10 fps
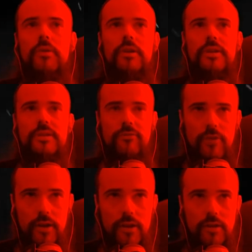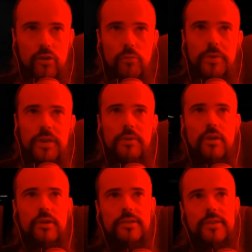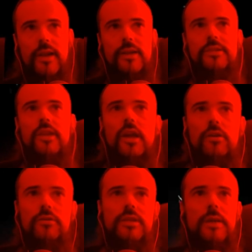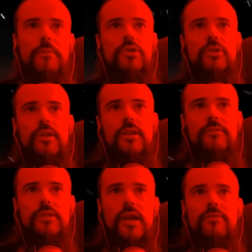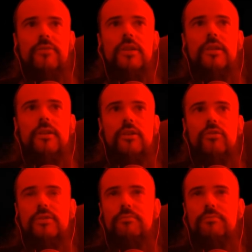is fucking OP because it adds chaos damage and gives life and increased